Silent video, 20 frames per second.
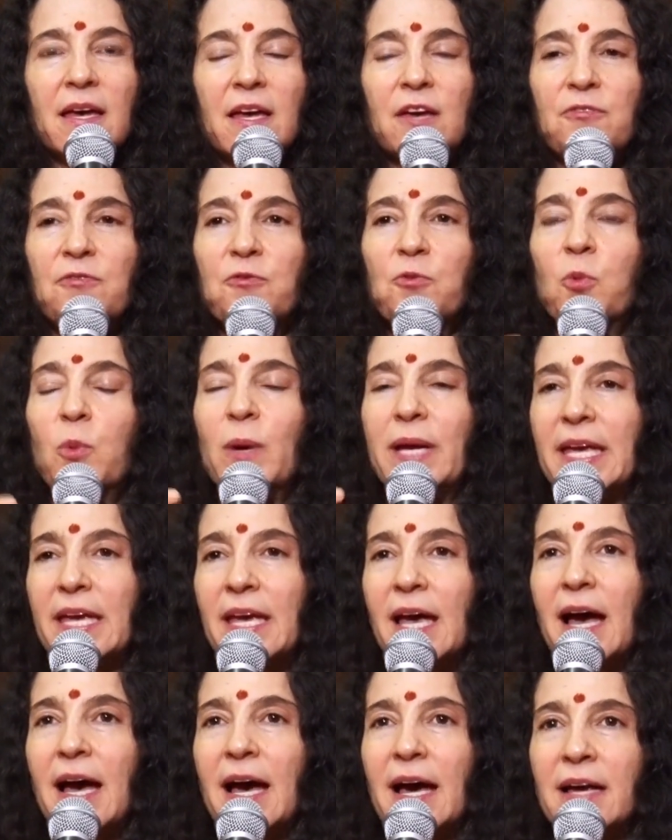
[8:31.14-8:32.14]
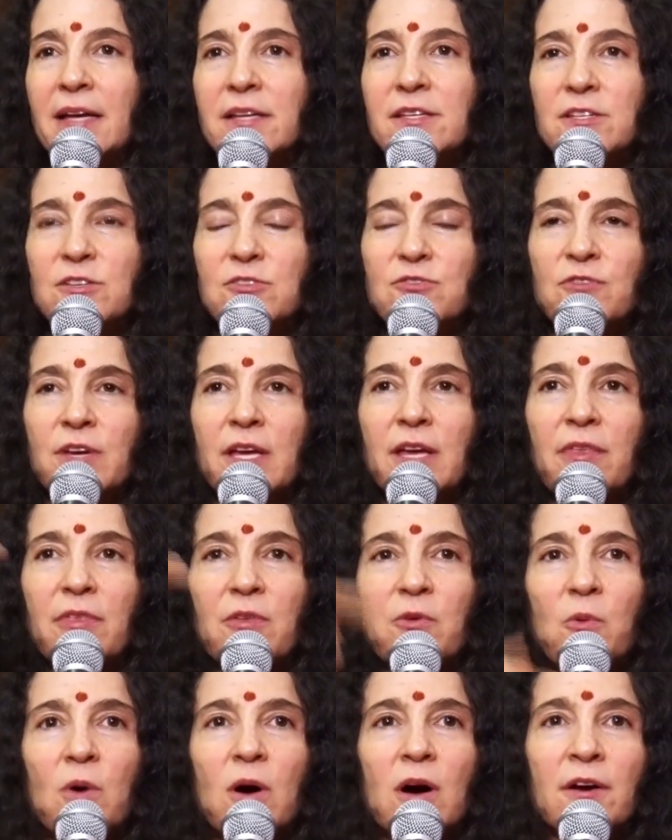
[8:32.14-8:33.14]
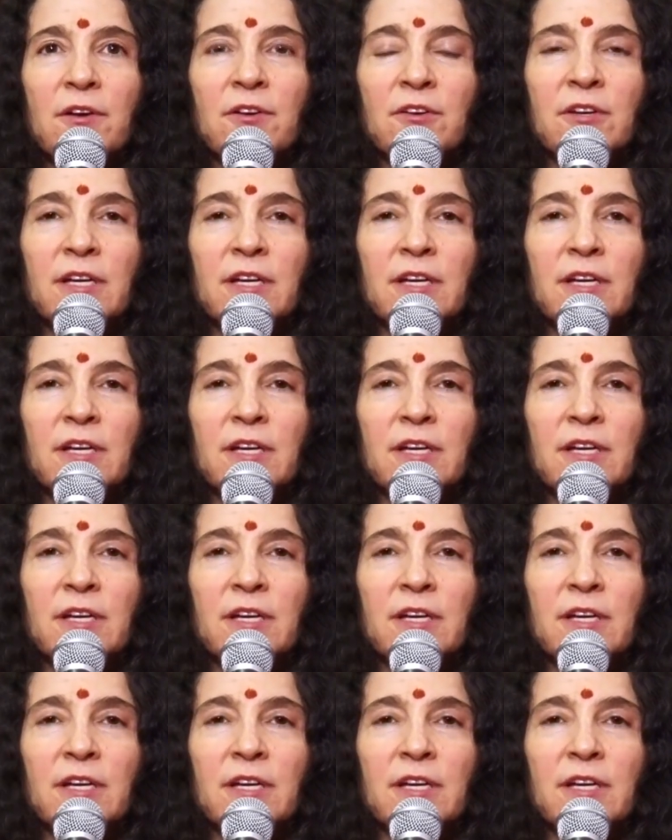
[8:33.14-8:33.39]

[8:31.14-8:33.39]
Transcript: if we had to drink the water